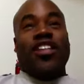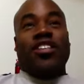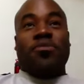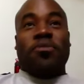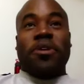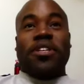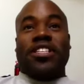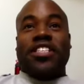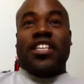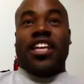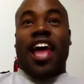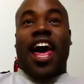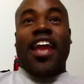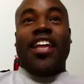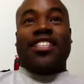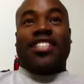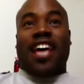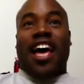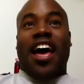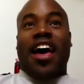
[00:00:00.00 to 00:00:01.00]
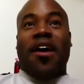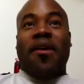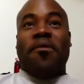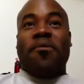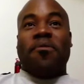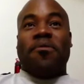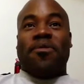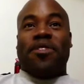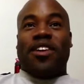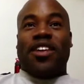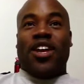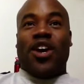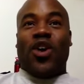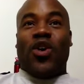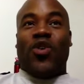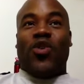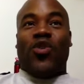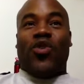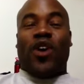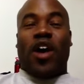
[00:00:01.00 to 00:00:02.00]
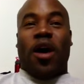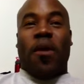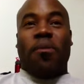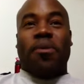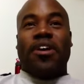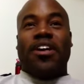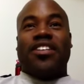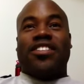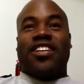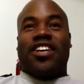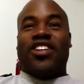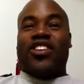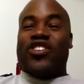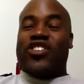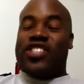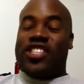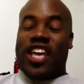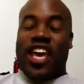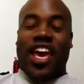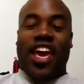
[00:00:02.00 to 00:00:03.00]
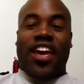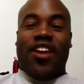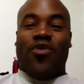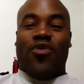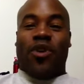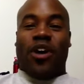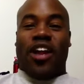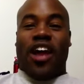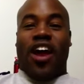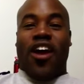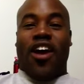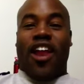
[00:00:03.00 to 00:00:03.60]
spent a lot of time, helping us understand what our